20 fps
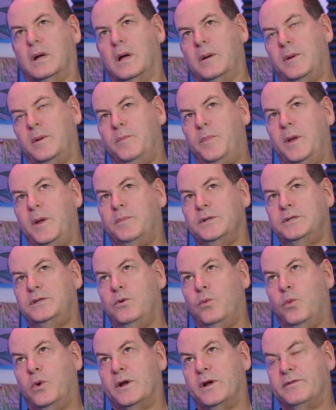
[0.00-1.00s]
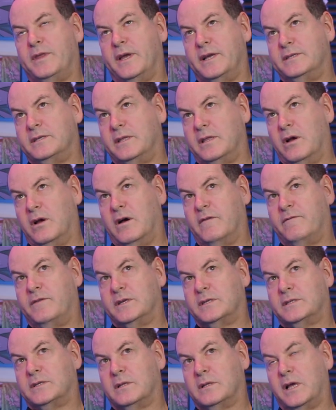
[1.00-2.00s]
I mean, people do weird things in the
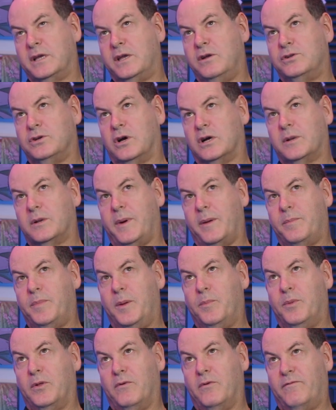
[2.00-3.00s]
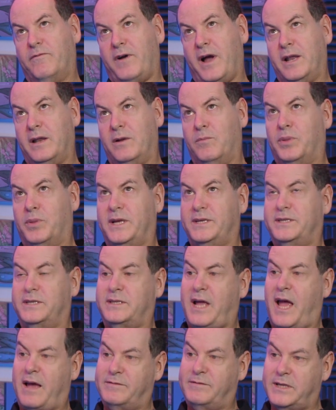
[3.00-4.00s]
office. Like you talked about people finding places
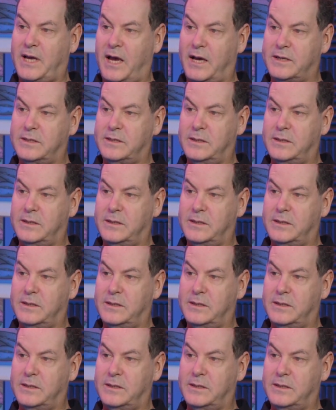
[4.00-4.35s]
to have sex.